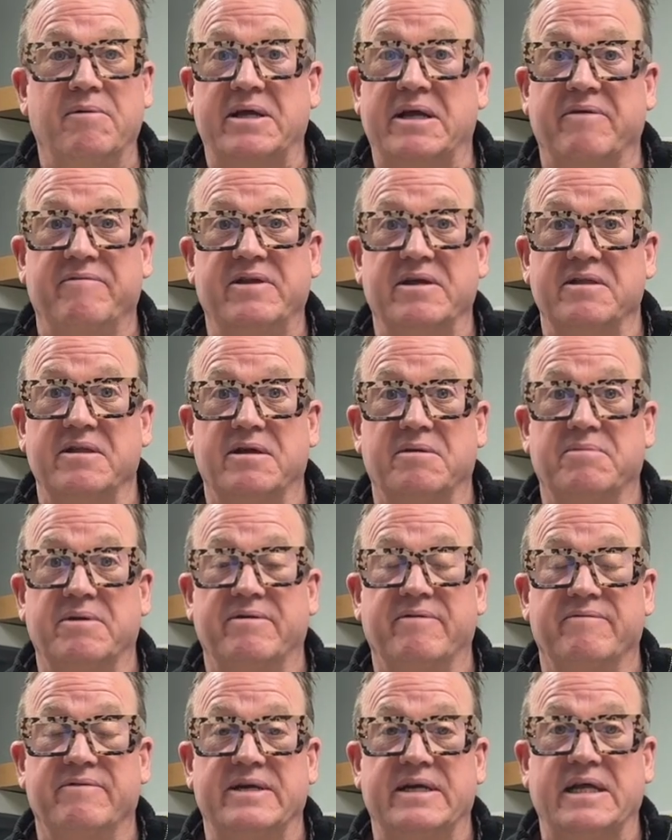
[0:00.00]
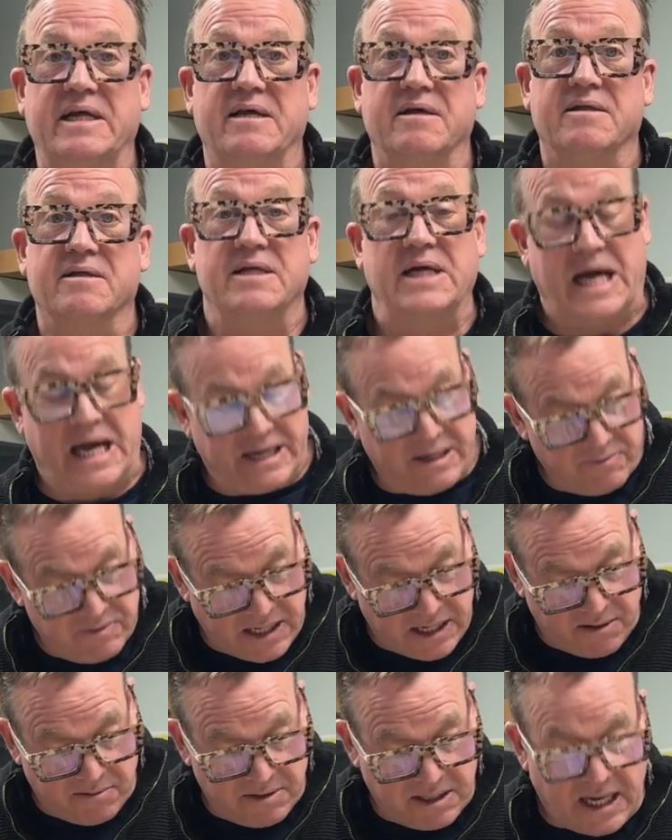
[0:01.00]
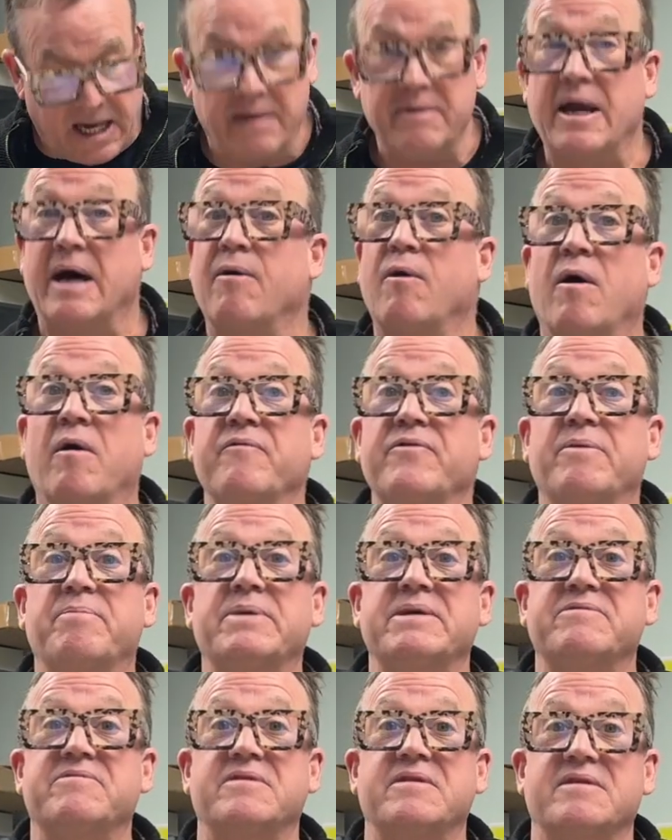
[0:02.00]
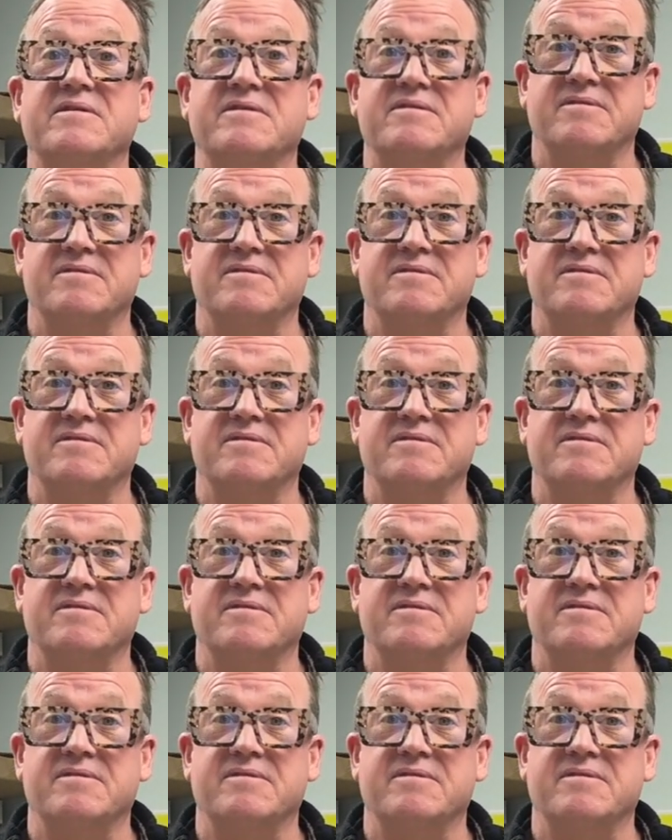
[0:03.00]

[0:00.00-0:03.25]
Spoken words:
give you a little bit of a deal. I don't know. I don't own the business.